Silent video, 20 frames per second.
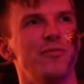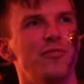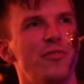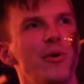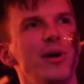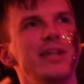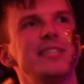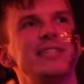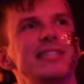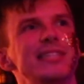
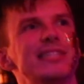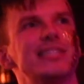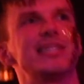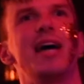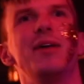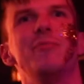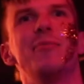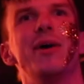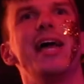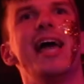voice
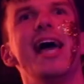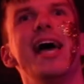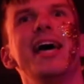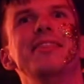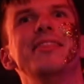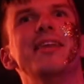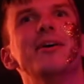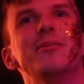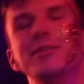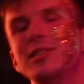inside my
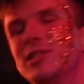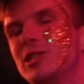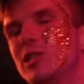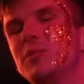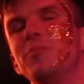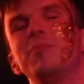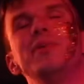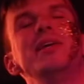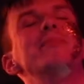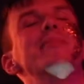head that was
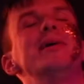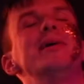just beating